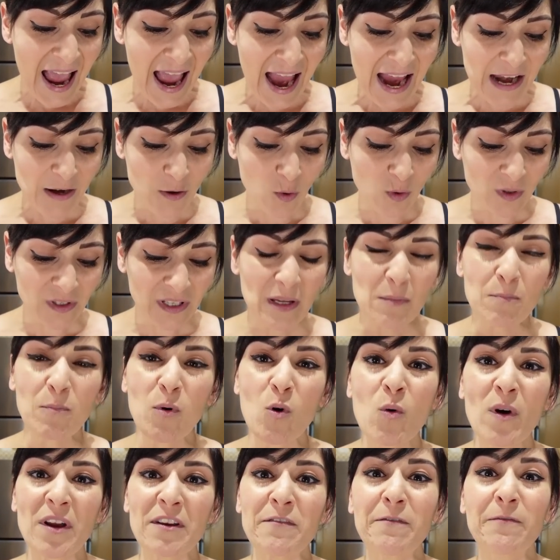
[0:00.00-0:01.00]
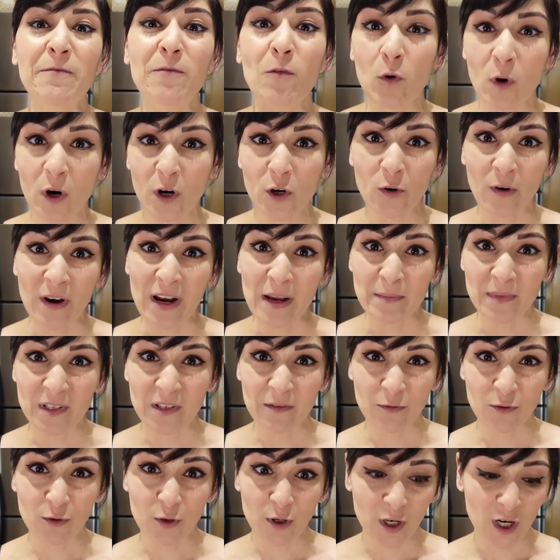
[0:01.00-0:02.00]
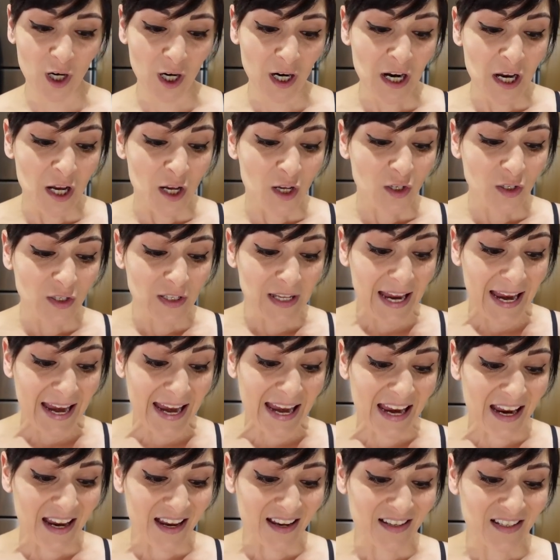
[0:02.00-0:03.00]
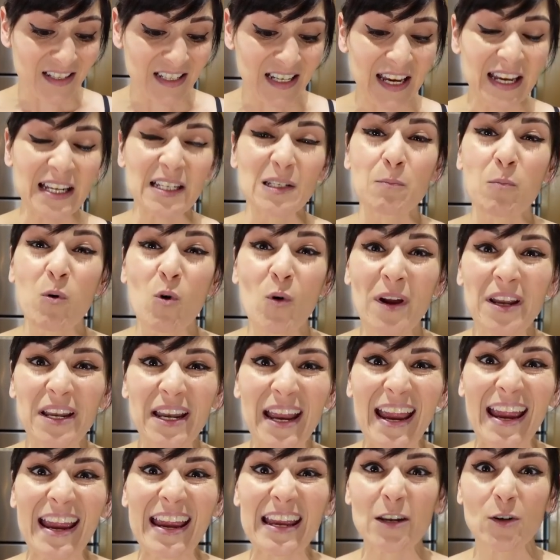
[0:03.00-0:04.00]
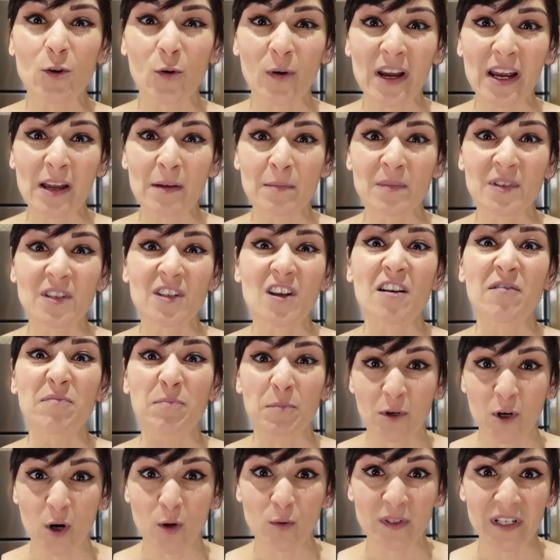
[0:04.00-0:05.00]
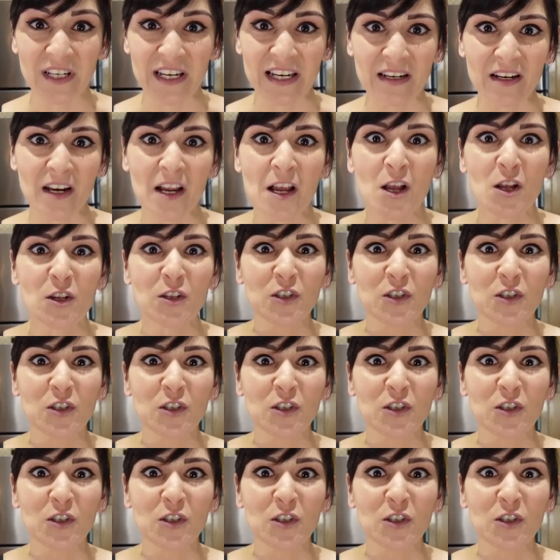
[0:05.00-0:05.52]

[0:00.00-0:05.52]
and only 0.4 grams of sugar and it's 0.8 grams of protein.